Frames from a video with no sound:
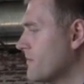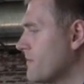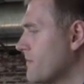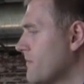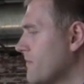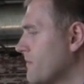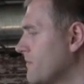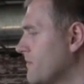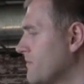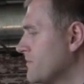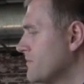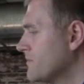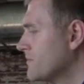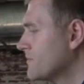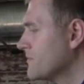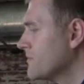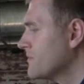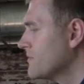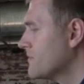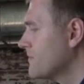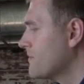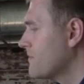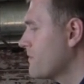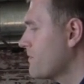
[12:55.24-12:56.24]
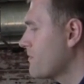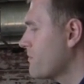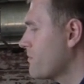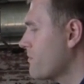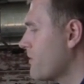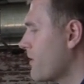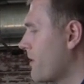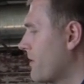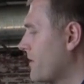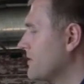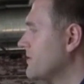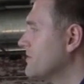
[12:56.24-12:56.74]
in single malts.
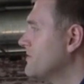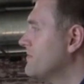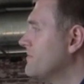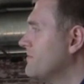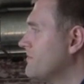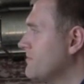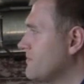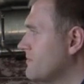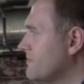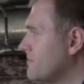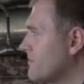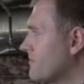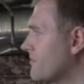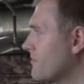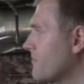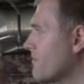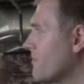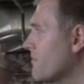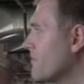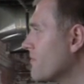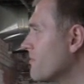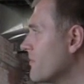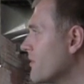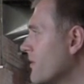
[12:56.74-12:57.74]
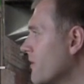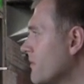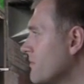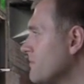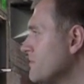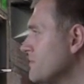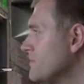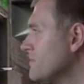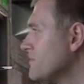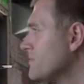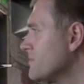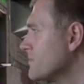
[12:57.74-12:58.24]
Mm-hmm. We get a lot of people that,
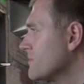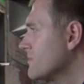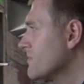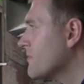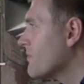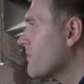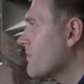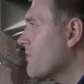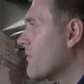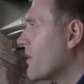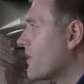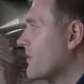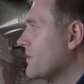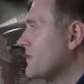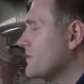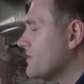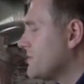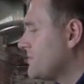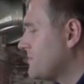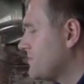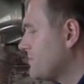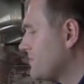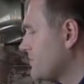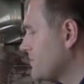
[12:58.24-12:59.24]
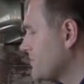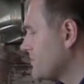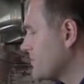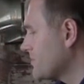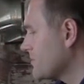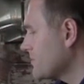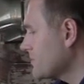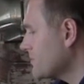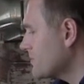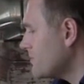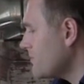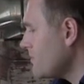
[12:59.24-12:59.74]
that like Scotch and, and like
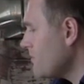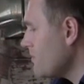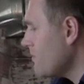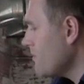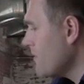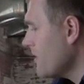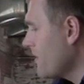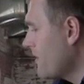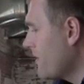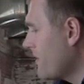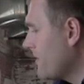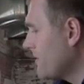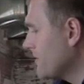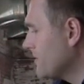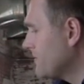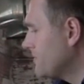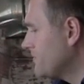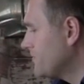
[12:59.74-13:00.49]
our Silver Cross whiskey.